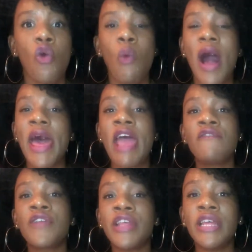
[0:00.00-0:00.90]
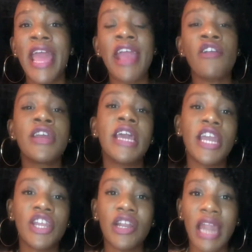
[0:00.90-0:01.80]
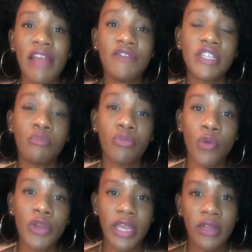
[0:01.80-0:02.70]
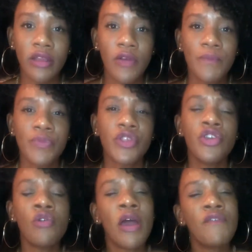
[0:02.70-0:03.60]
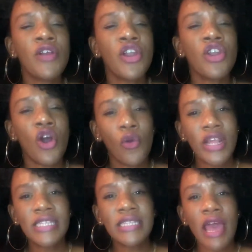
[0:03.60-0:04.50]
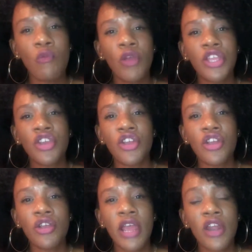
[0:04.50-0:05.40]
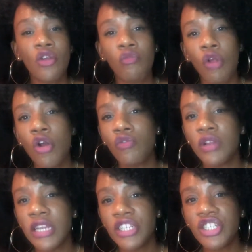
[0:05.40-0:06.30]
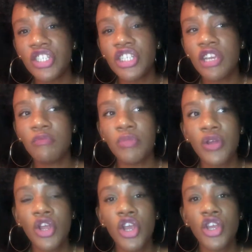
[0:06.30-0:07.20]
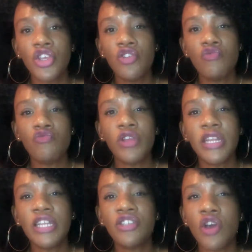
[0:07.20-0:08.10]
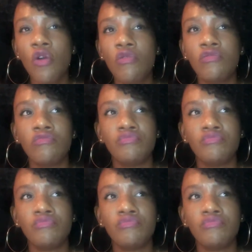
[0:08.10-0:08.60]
why every area in your life is broken. You ever notice that when you're in the wrong relationship, you really don't